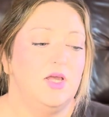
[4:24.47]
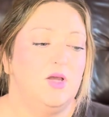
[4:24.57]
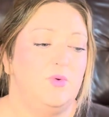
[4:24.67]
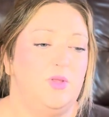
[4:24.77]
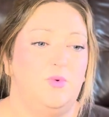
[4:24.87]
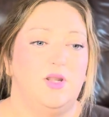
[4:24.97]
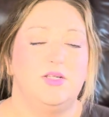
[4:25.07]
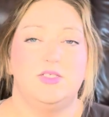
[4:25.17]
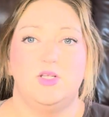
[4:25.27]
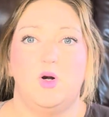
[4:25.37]
We wanted
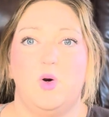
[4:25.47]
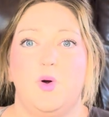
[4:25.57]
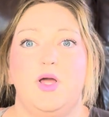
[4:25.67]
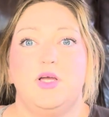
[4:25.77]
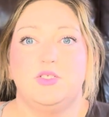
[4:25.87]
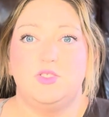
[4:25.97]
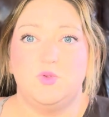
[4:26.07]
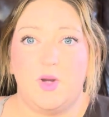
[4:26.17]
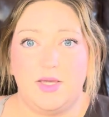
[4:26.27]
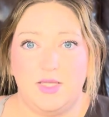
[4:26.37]
to know,
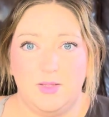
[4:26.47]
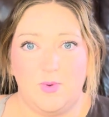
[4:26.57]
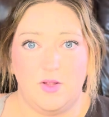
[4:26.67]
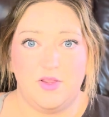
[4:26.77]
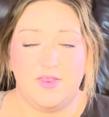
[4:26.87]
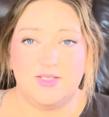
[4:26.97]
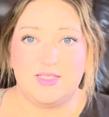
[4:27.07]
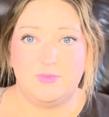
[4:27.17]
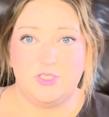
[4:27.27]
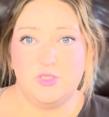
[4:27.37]
do I keep all the things
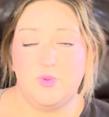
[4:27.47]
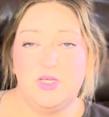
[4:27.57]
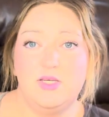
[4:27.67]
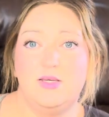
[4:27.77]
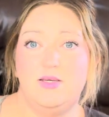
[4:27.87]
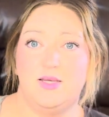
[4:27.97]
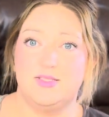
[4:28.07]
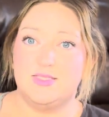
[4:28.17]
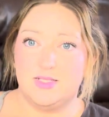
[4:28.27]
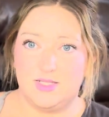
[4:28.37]
I'm doing
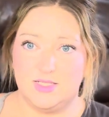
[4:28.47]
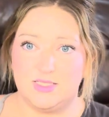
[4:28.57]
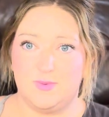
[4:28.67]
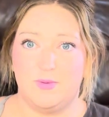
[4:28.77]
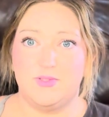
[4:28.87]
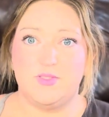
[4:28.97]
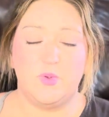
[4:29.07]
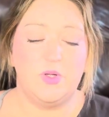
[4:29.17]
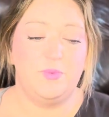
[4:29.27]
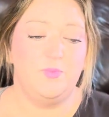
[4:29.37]
and send the kids to public
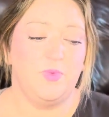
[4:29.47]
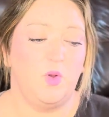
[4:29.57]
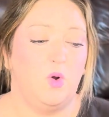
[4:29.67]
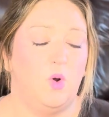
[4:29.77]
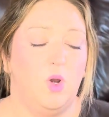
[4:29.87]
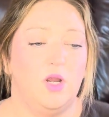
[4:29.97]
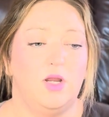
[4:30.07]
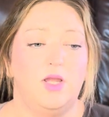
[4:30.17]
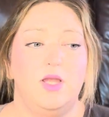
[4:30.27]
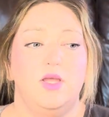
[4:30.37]
school?
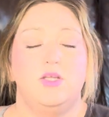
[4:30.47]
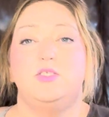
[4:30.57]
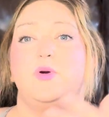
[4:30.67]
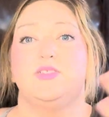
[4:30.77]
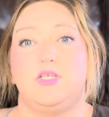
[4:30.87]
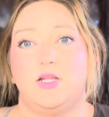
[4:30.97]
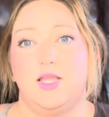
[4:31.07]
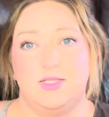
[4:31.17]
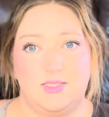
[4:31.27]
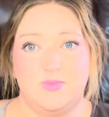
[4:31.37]
Or do I start
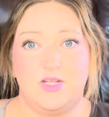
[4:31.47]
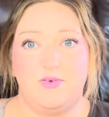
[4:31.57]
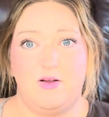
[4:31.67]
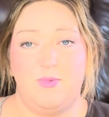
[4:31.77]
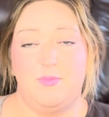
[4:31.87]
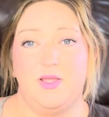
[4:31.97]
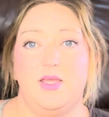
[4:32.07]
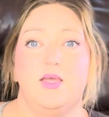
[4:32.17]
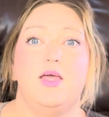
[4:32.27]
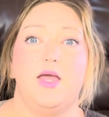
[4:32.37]
letting some stuff off my
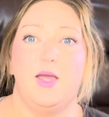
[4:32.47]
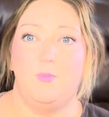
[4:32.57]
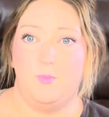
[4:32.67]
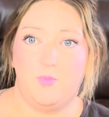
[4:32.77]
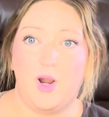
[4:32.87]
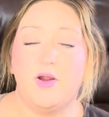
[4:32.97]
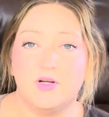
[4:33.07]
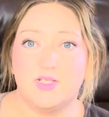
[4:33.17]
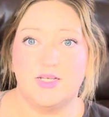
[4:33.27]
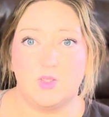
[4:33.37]
plate am um,
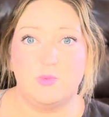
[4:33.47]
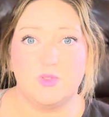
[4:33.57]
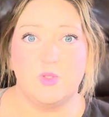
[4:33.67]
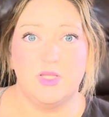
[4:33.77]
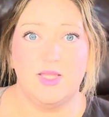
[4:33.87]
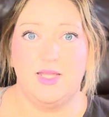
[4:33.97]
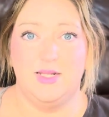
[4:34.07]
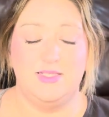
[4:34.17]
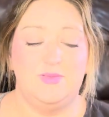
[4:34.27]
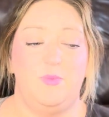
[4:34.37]
prioritize homeschooling. Like it
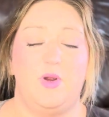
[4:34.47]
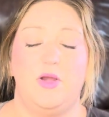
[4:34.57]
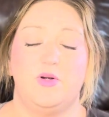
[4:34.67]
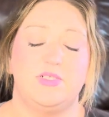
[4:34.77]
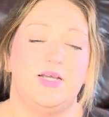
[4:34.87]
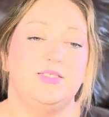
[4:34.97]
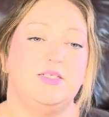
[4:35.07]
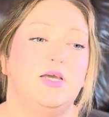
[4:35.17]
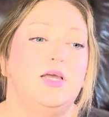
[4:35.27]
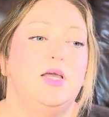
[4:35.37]
needs to be prioritized.
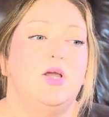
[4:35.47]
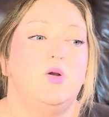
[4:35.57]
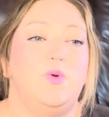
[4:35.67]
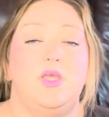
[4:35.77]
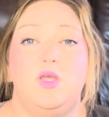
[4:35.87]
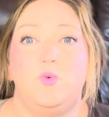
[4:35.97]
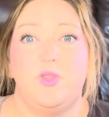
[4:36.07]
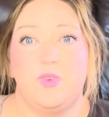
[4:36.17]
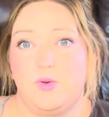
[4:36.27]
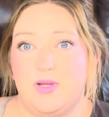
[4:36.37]
We
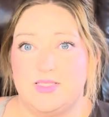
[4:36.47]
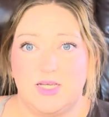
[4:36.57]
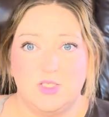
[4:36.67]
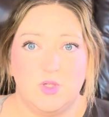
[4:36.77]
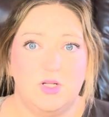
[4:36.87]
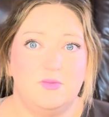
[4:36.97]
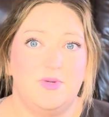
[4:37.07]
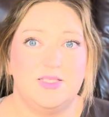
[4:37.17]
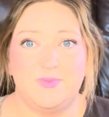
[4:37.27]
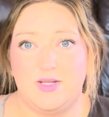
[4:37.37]
went through my schedule, my
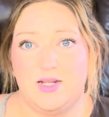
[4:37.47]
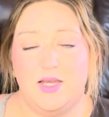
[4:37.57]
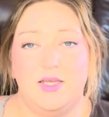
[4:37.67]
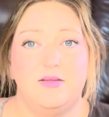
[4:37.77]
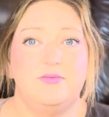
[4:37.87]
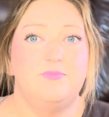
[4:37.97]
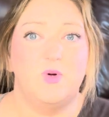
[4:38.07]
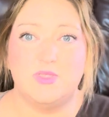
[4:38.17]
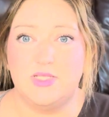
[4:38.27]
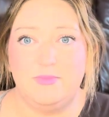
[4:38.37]
husband and I,
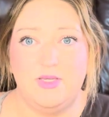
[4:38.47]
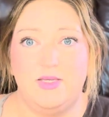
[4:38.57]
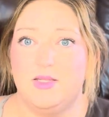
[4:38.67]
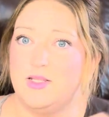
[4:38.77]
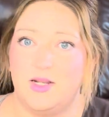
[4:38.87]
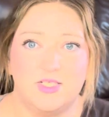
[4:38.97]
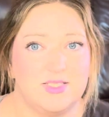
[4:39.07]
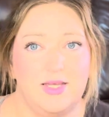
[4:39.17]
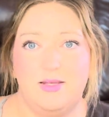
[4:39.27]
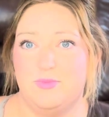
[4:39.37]
mostly me, and then I just
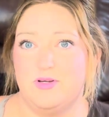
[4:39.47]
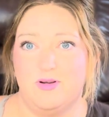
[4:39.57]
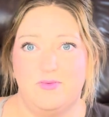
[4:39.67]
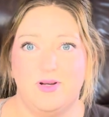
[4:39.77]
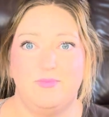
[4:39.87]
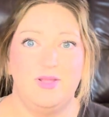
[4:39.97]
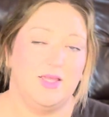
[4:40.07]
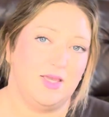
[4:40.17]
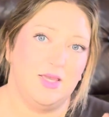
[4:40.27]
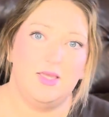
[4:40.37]
let him look over and be
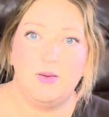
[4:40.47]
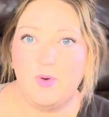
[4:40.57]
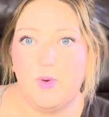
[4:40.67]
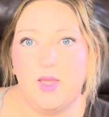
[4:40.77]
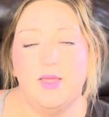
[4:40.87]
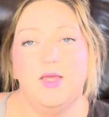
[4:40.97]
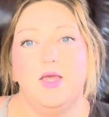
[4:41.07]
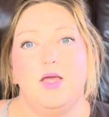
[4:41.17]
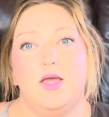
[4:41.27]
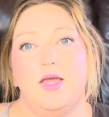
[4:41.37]
like, hey, yep, okay.
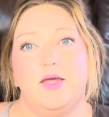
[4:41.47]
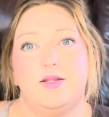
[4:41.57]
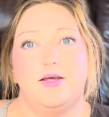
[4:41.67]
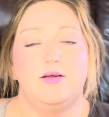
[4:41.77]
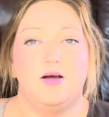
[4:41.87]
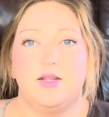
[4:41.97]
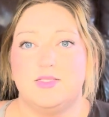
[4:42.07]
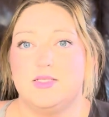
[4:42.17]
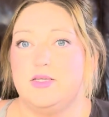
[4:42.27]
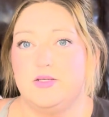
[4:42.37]
And
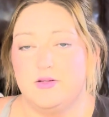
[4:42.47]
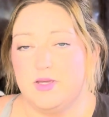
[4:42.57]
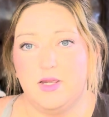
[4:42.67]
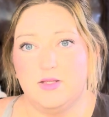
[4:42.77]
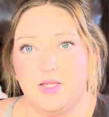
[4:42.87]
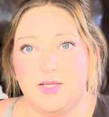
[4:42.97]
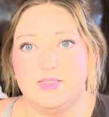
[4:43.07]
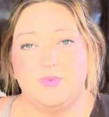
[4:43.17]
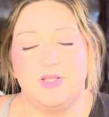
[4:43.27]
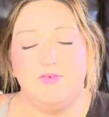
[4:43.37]
honestly, he could have cared less,
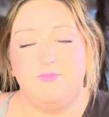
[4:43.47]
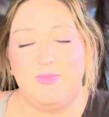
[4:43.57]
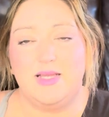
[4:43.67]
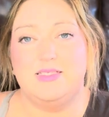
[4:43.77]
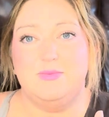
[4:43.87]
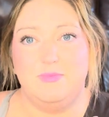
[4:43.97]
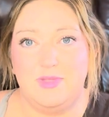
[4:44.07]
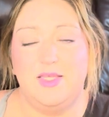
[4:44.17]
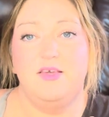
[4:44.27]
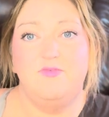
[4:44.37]
but it makes
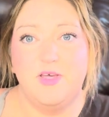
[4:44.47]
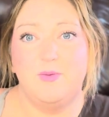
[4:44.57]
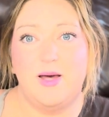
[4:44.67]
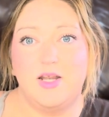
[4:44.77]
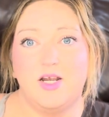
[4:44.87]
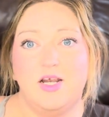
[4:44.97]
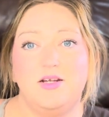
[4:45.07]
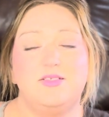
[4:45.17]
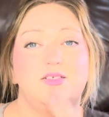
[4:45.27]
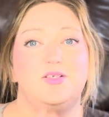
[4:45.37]
me feel
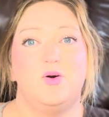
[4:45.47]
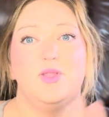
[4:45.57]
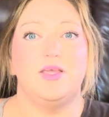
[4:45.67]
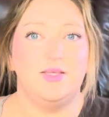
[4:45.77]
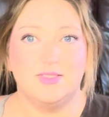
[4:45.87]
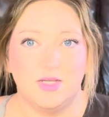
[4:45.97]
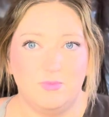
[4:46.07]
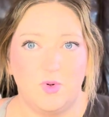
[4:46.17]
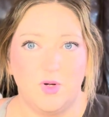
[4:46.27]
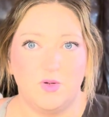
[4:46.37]
better to know that he's on
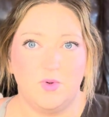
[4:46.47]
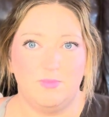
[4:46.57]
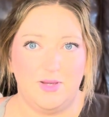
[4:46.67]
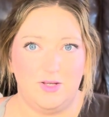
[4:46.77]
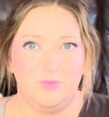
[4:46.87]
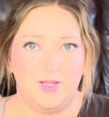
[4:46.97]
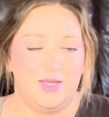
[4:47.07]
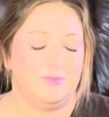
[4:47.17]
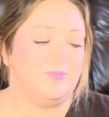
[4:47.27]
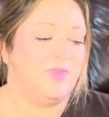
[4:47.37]
board with my new
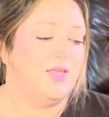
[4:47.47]
plan.